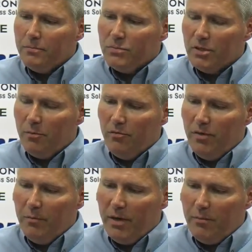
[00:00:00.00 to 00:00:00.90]
Some of
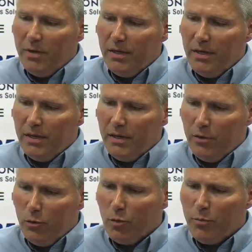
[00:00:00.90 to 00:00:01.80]
it may be a
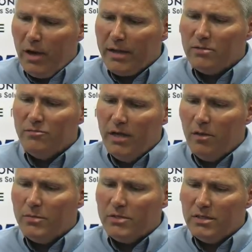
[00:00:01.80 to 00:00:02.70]
newer product
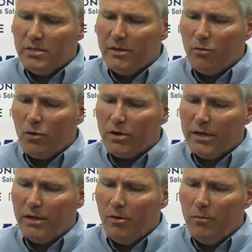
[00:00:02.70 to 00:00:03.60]
development that they're
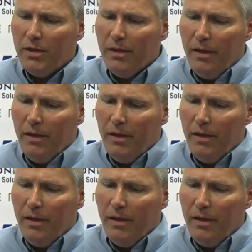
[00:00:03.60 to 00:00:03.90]
working on, but